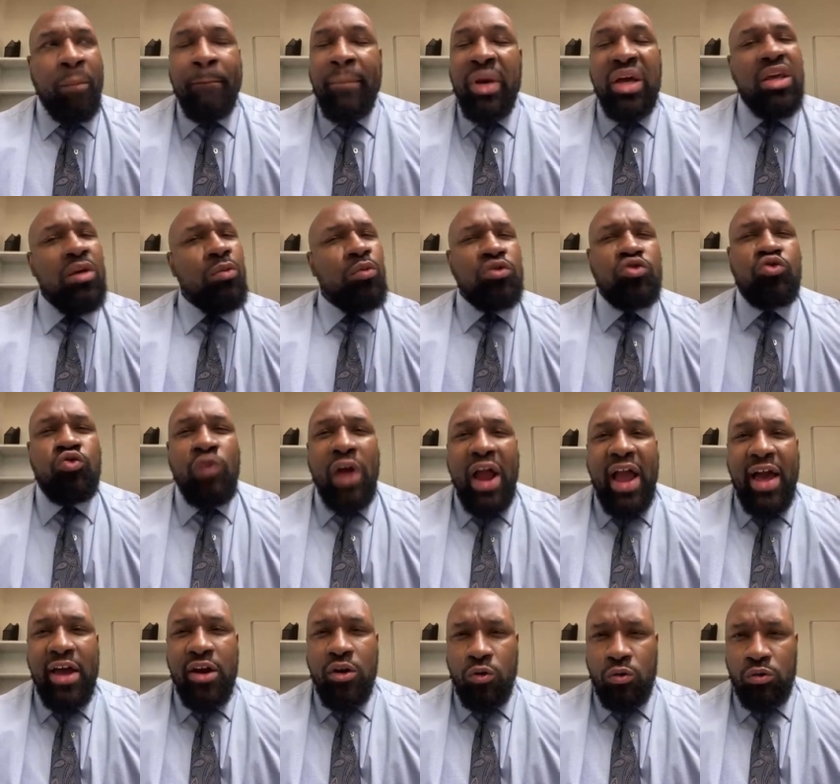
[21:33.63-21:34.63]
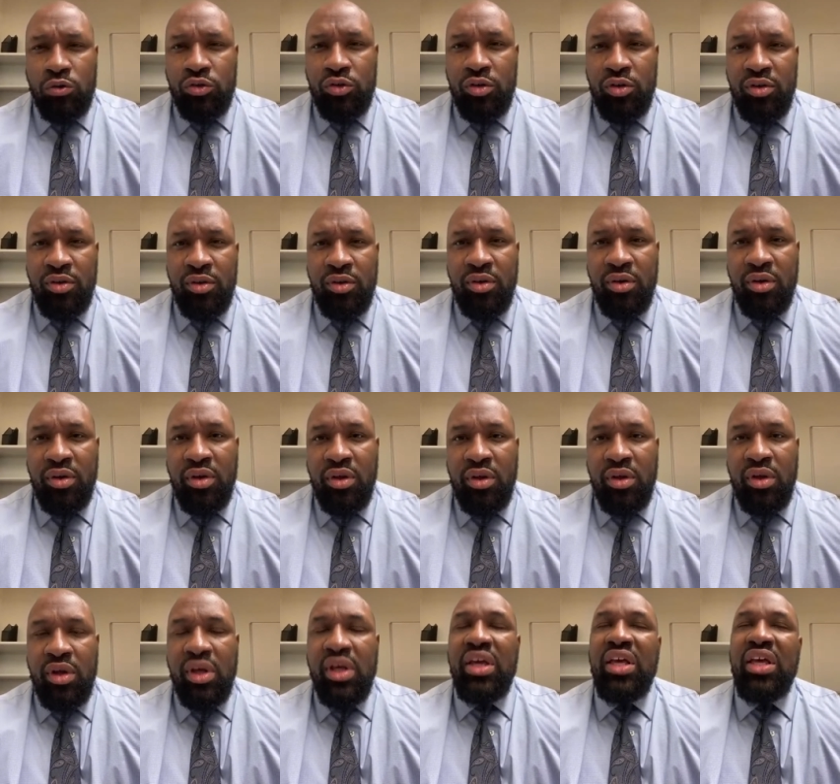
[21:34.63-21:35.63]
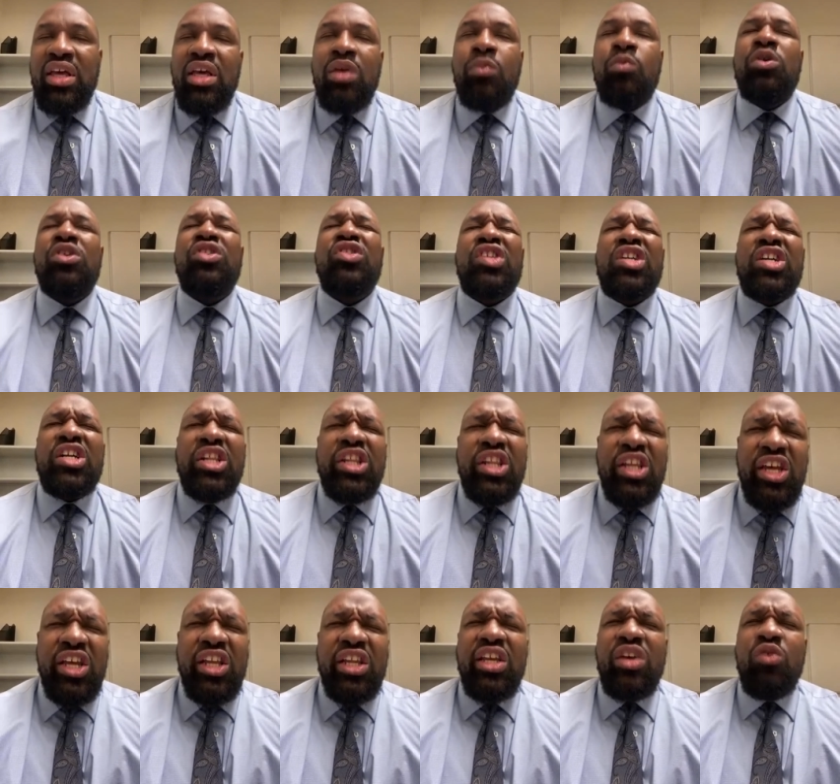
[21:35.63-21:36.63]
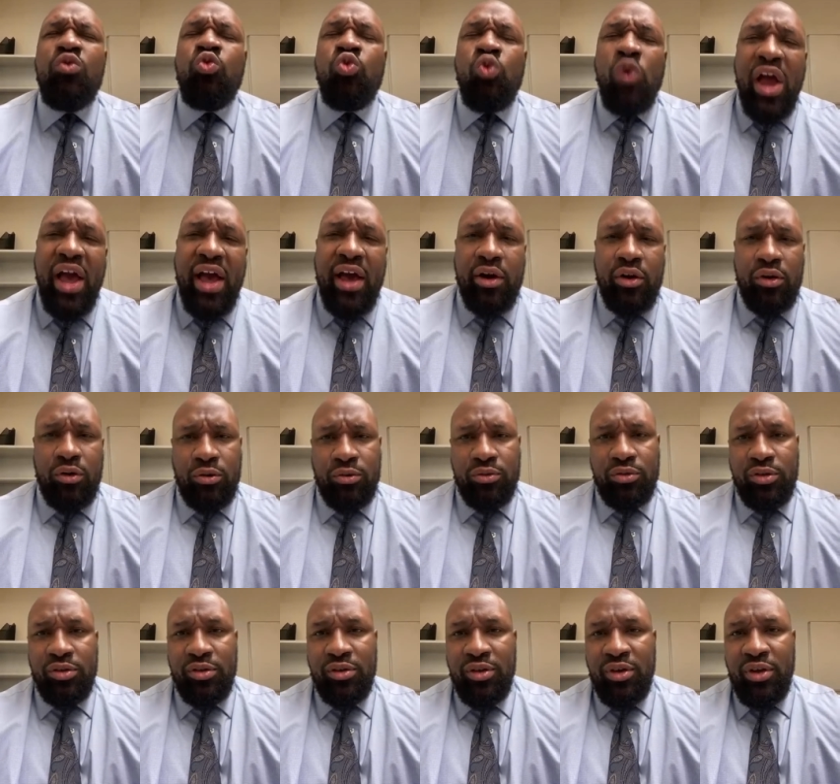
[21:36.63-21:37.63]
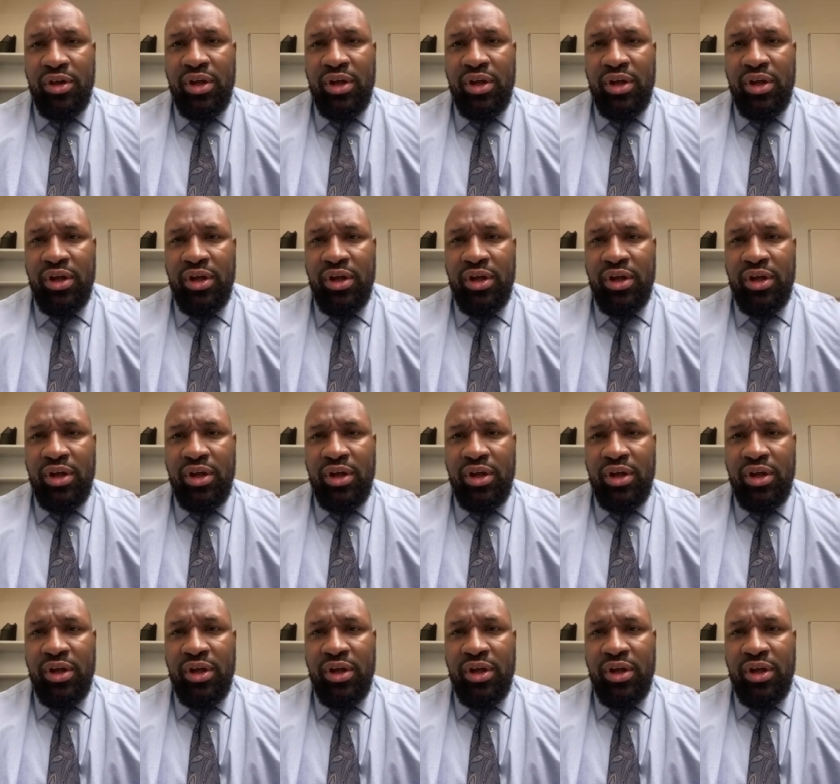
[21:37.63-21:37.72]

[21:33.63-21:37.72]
But he was rattled. He was clearly rattled.